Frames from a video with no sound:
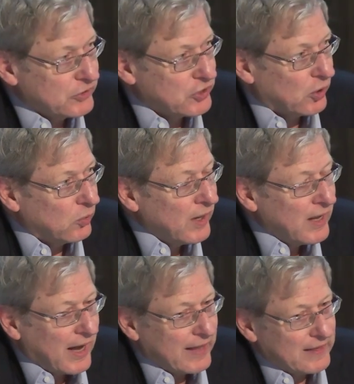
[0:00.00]
So
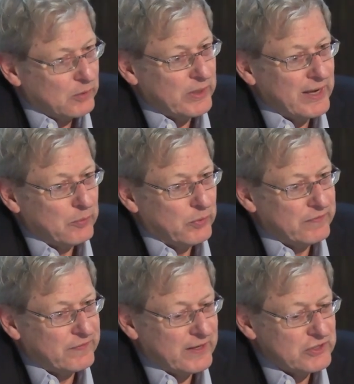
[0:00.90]
I think we, we
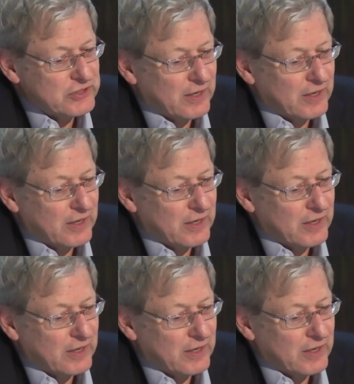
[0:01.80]
face